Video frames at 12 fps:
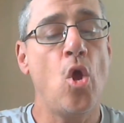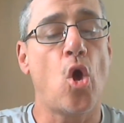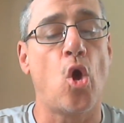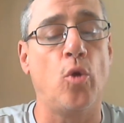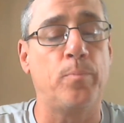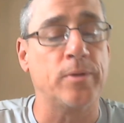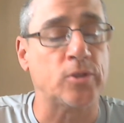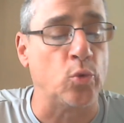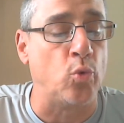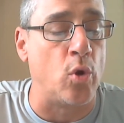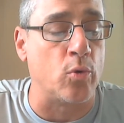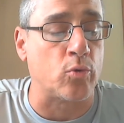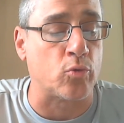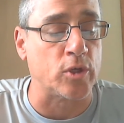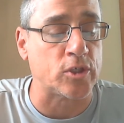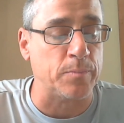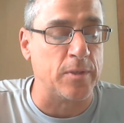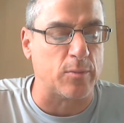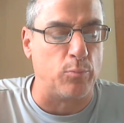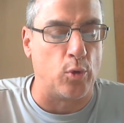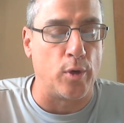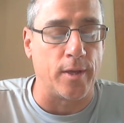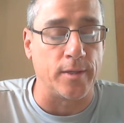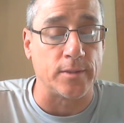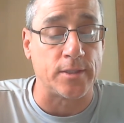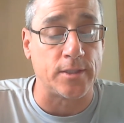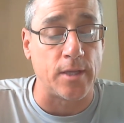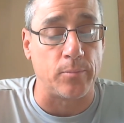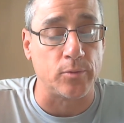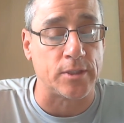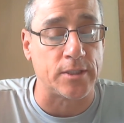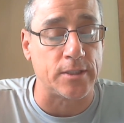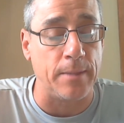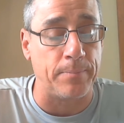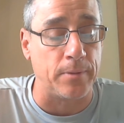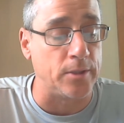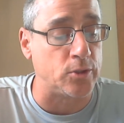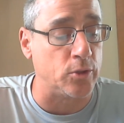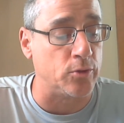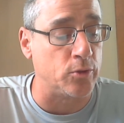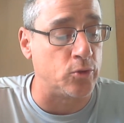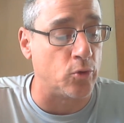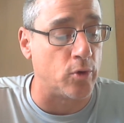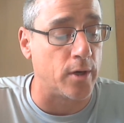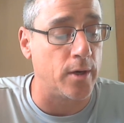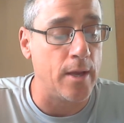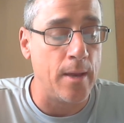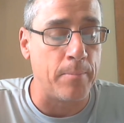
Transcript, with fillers: Opus awoke Christmas morning and stumbled sleepily to the door